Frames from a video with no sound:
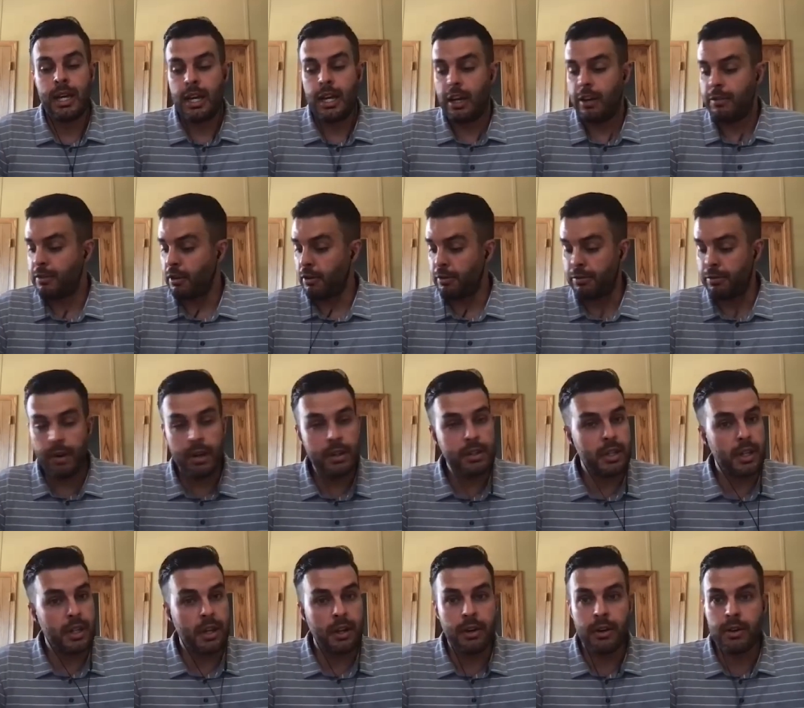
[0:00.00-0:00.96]
if they're friends
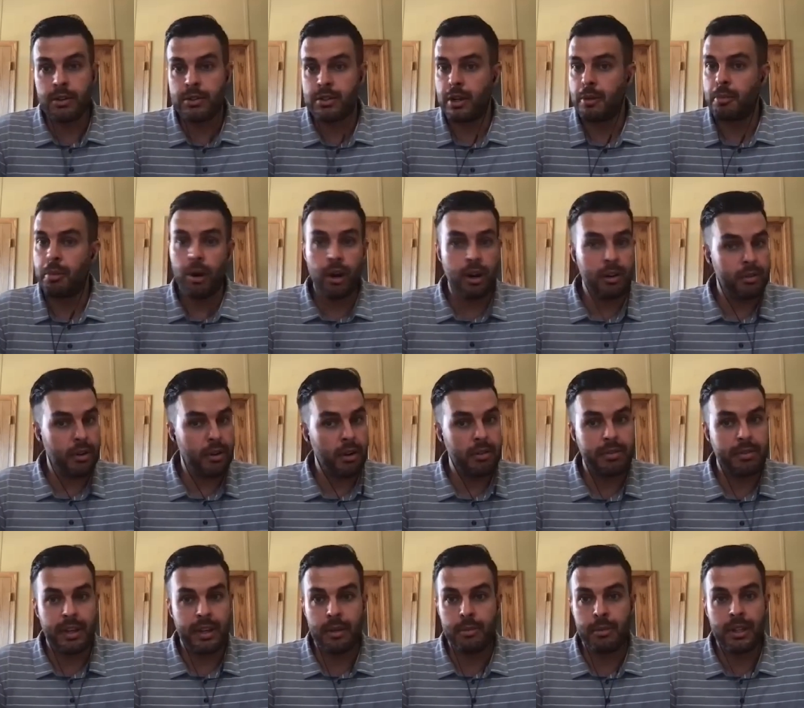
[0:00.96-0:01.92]
of yours, they're part of our
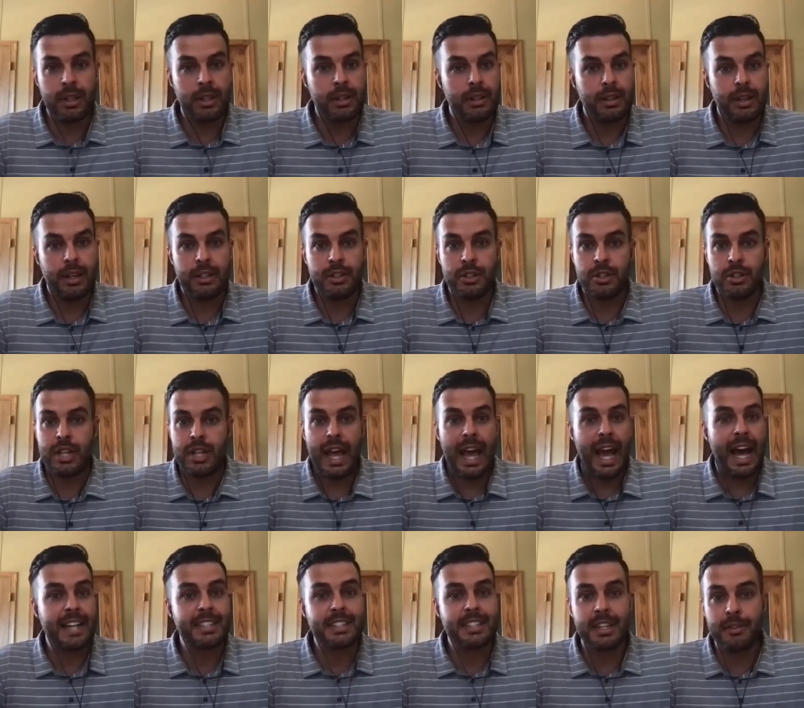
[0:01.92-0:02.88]
family. And just
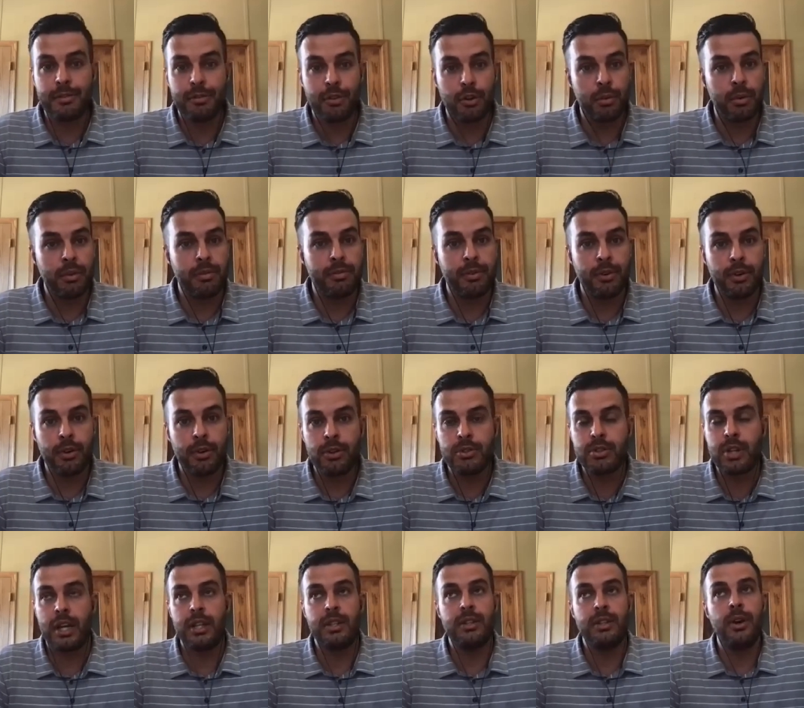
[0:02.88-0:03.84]
asking for
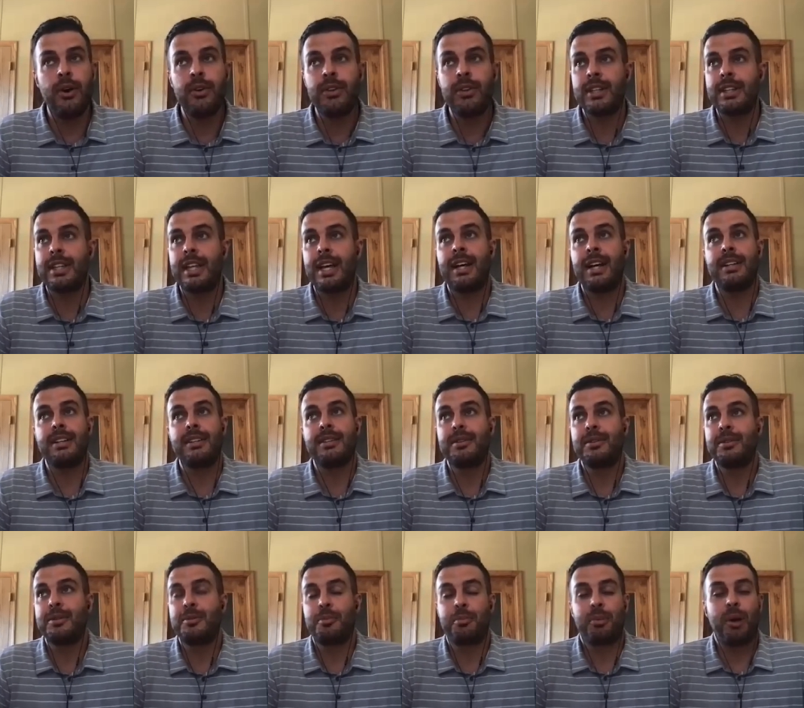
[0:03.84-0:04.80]
referrals, I know that that
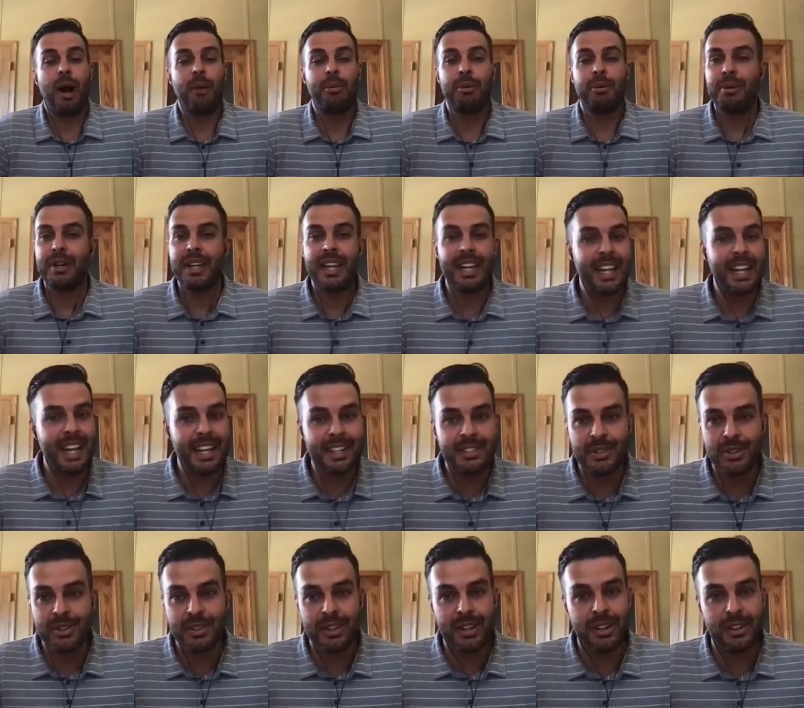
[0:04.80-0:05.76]
is probably an
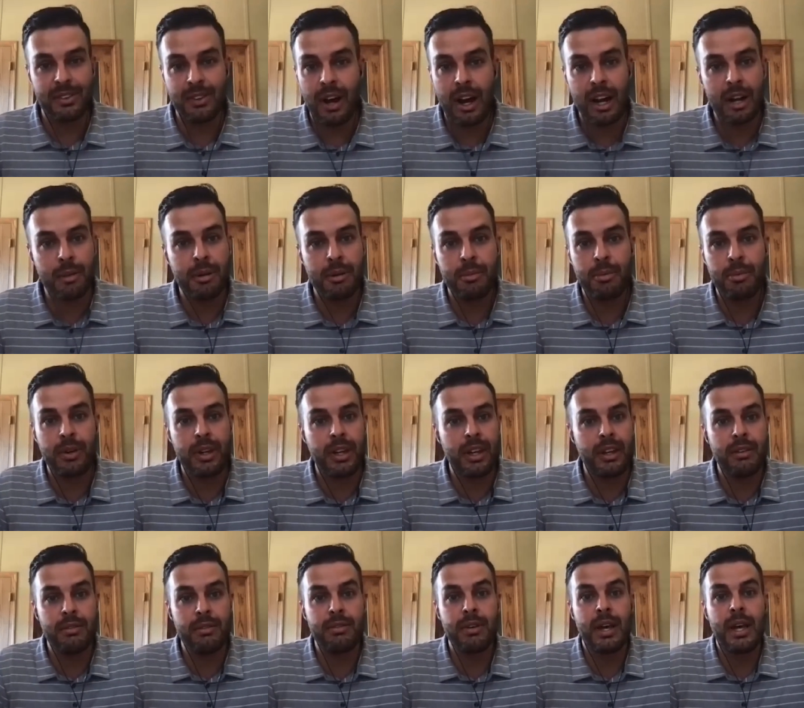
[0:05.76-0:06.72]
answer that a lot of people
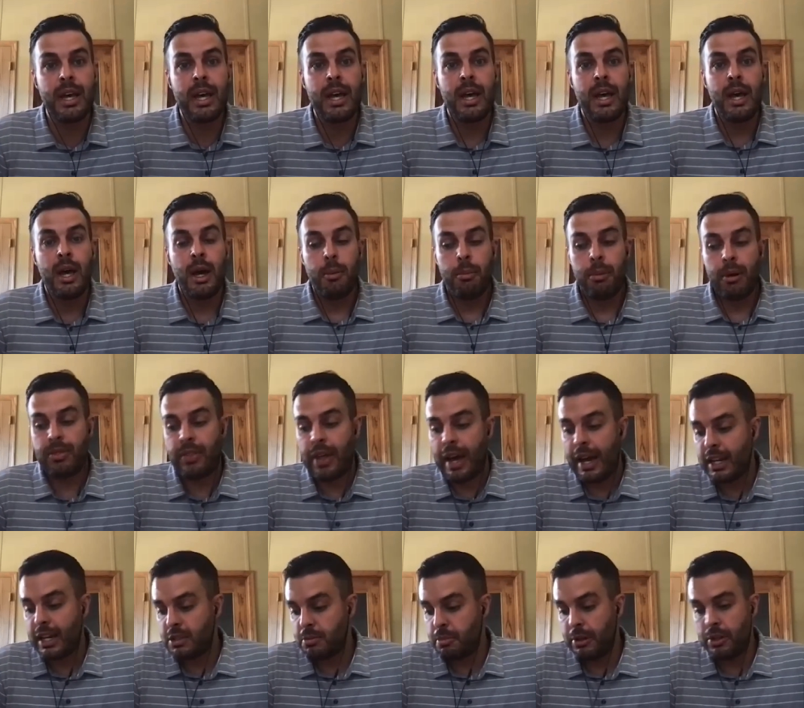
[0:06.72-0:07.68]
give, but
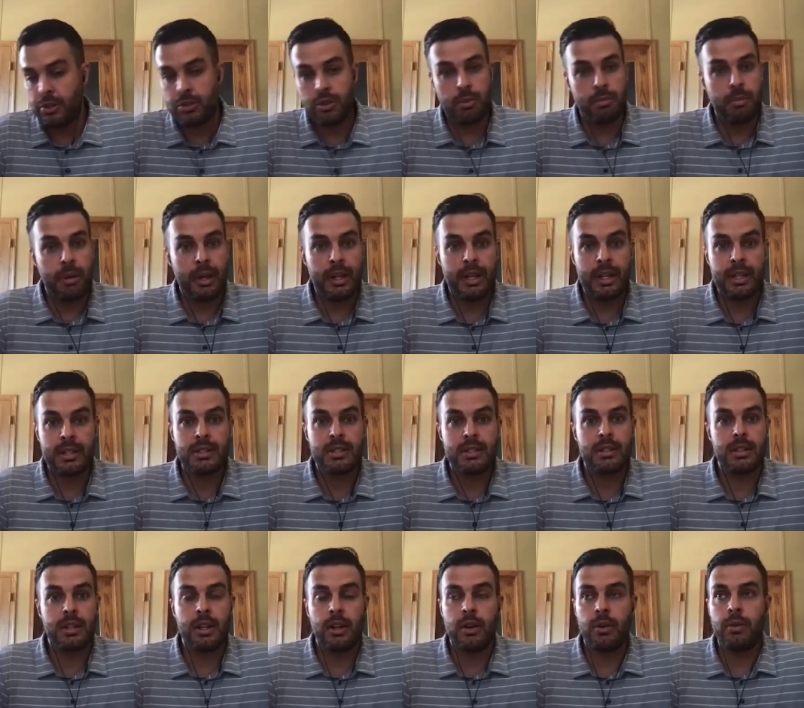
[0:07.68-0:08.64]
that has been
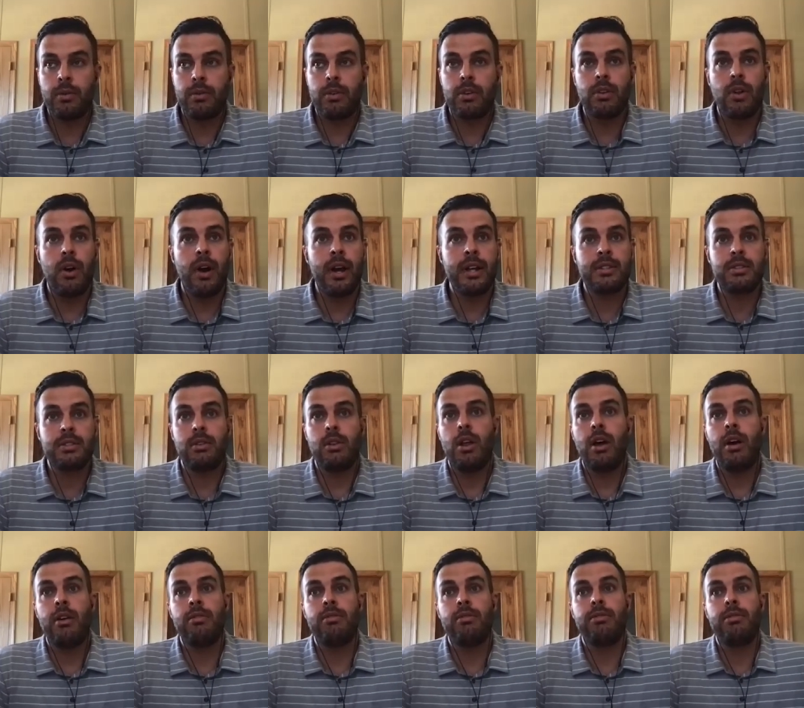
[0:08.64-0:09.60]
tremendous. You know, clients
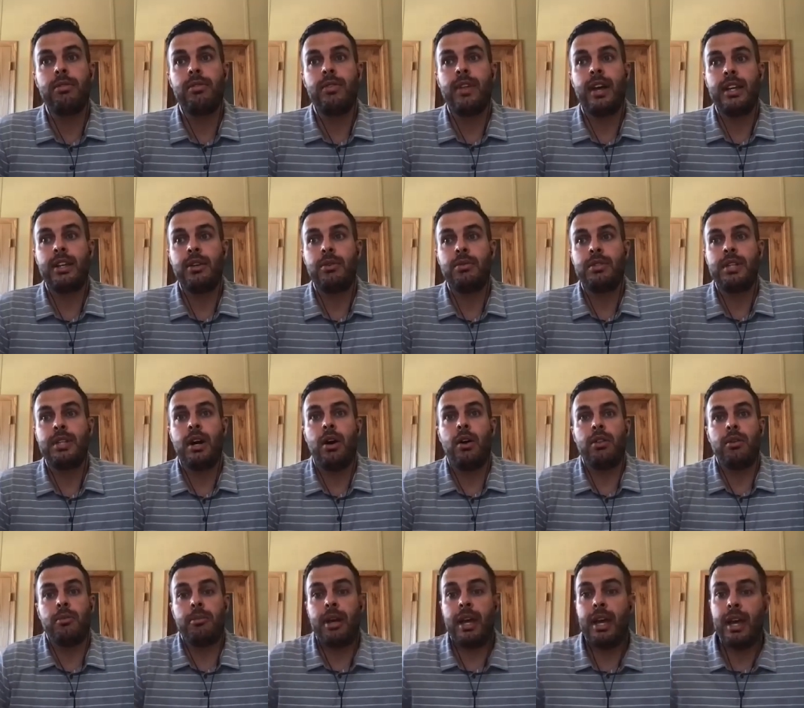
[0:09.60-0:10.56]
love that you tell
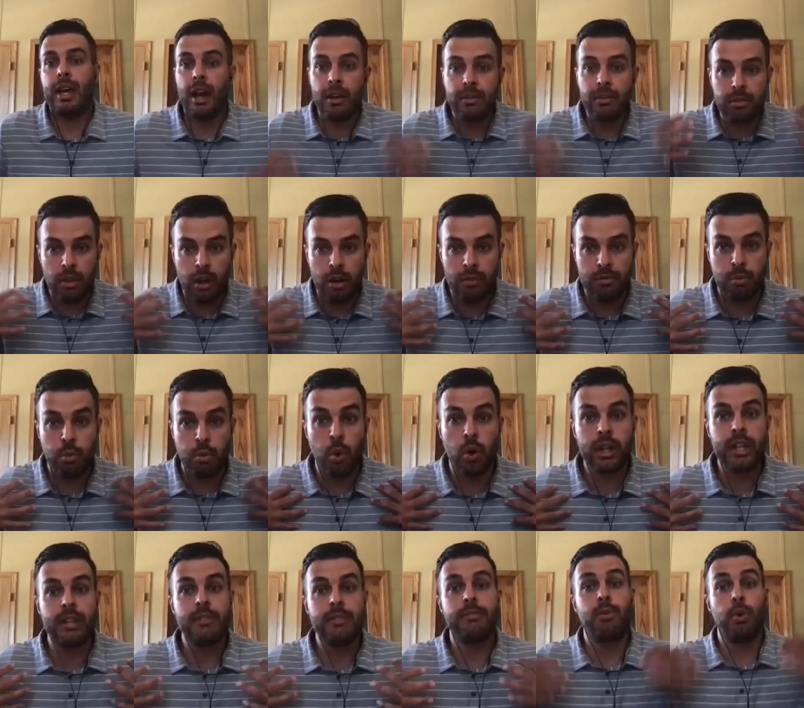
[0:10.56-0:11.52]
them, hey, I've loved
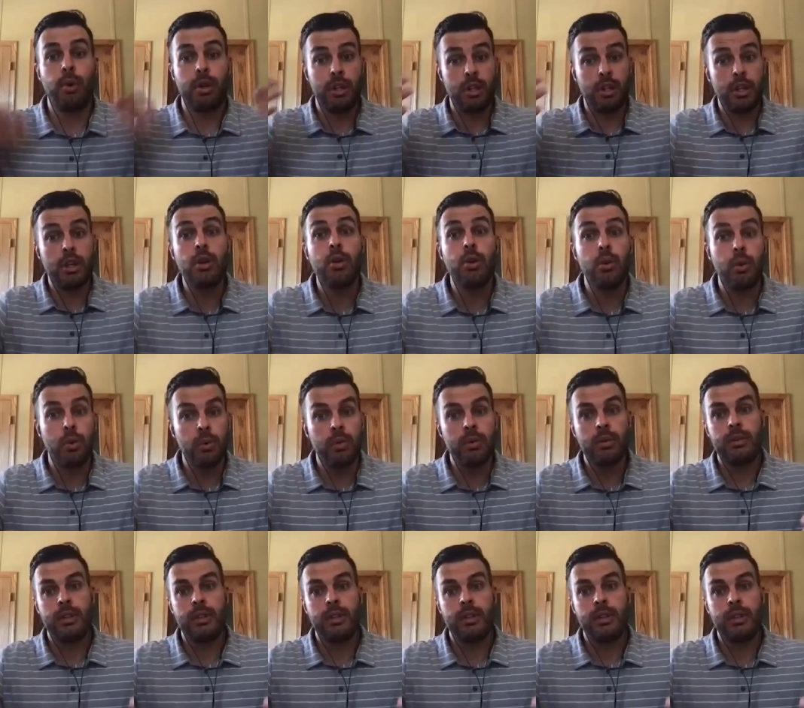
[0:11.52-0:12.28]
working for you.